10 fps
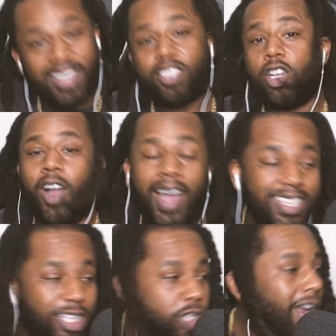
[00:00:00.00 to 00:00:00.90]
This is
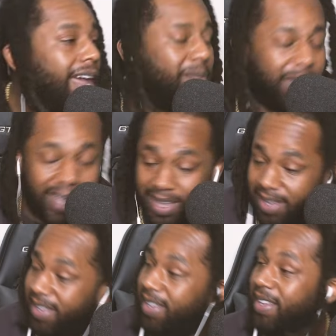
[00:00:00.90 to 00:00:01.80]
crazy track,
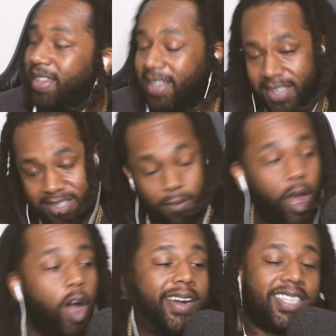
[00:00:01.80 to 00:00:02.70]
man. Some
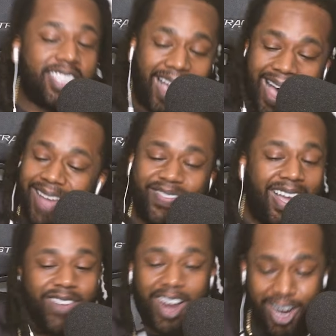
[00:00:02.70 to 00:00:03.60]
of the hardest shit I've
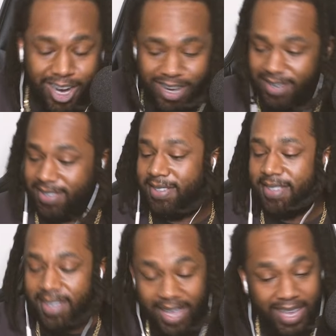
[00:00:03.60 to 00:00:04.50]
ever heard.
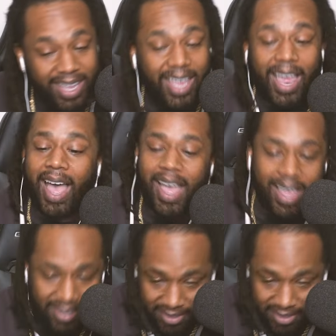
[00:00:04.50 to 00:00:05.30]
And get high.